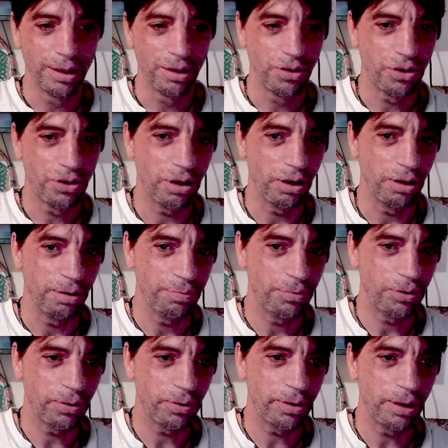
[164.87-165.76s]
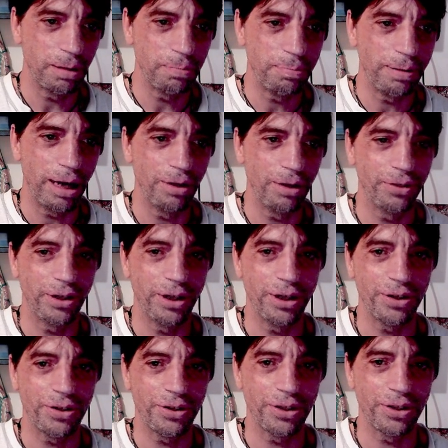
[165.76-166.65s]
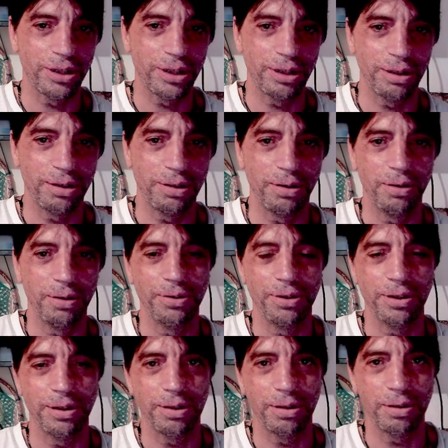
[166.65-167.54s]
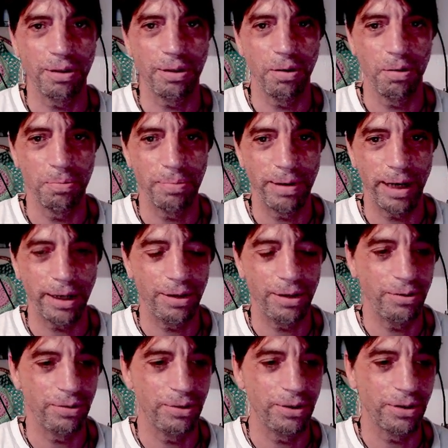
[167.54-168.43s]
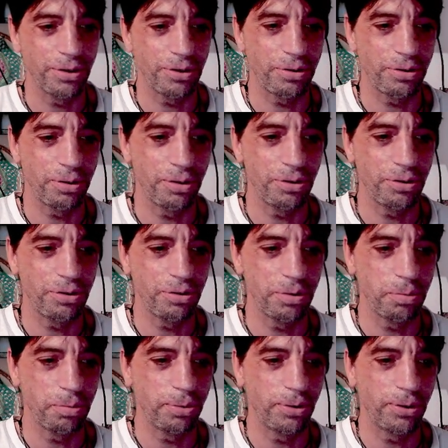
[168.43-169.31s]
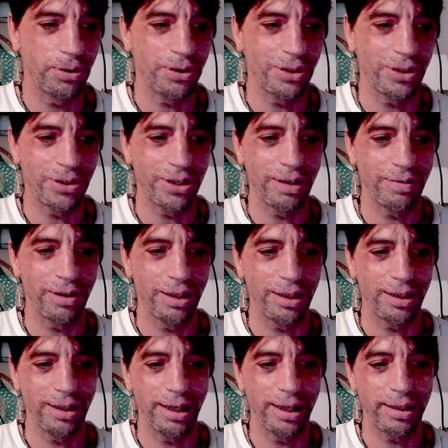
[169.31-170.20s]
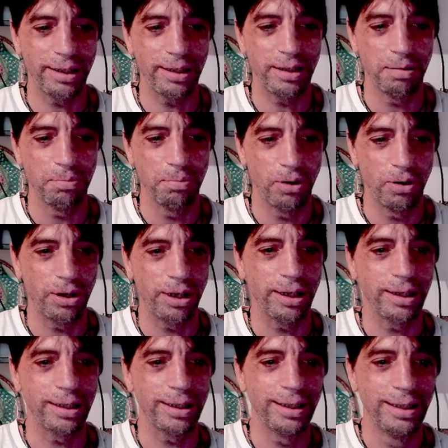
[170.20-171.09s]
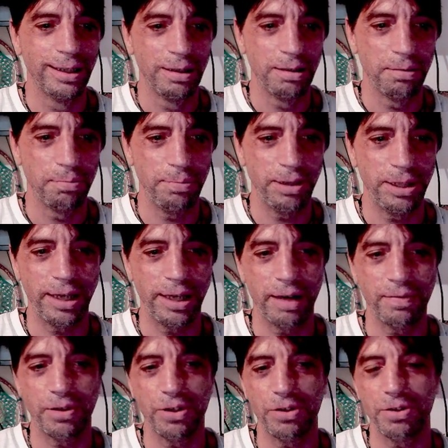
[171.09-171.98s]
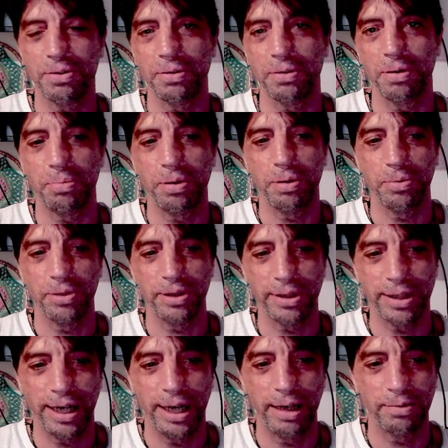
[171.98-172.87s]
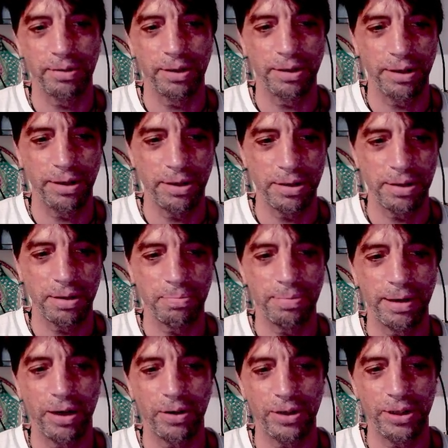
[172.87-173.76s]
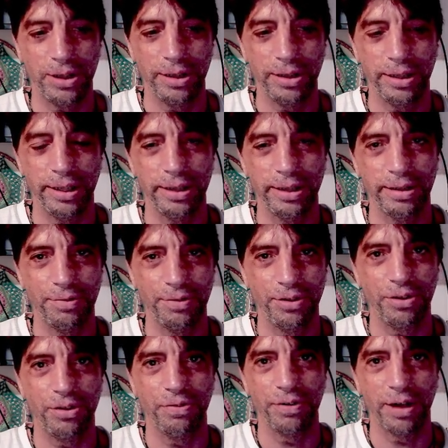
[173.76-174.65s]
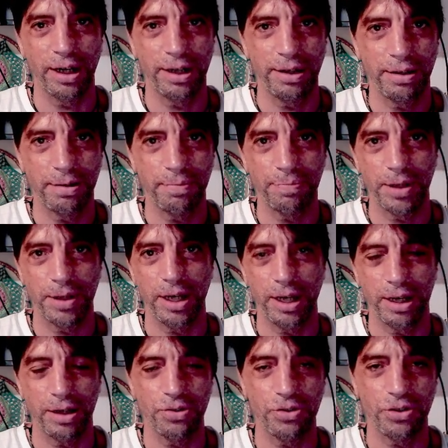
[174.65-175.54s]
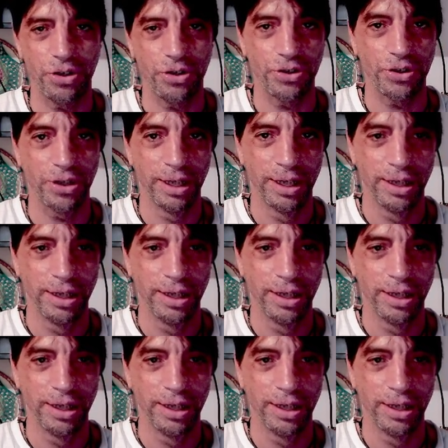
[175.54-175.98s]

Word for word: So, talking about this, uh, the, go back into the astrology report at 7 o'clock in the morning. Midheaven is going to be with Chiron. It is about healing the divine energies.